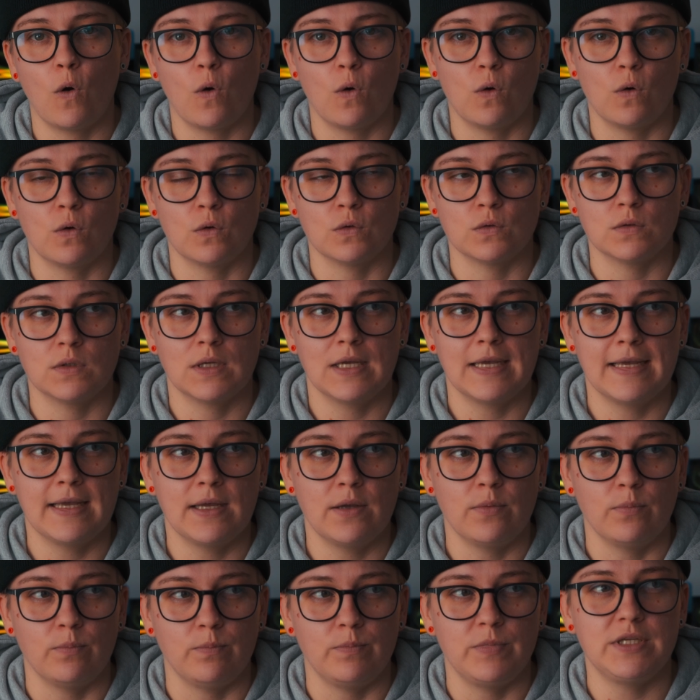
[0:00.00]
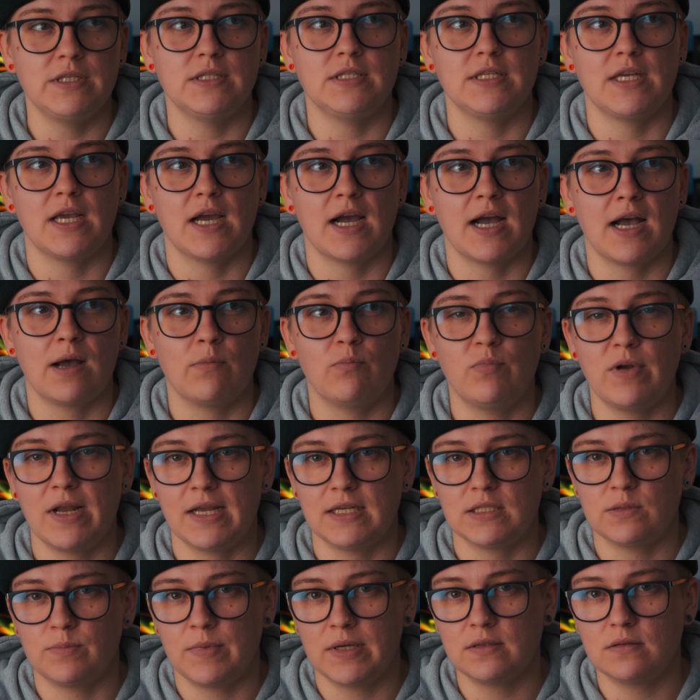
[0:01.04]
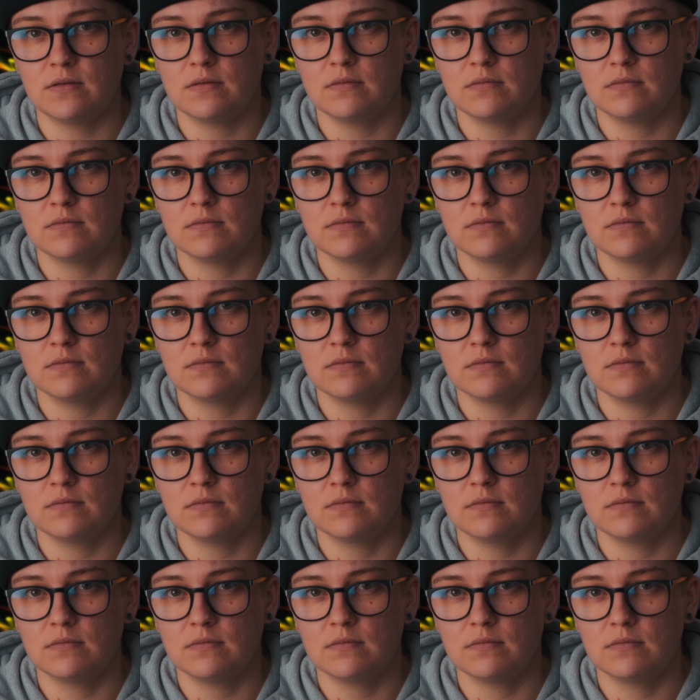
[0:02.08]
on media placement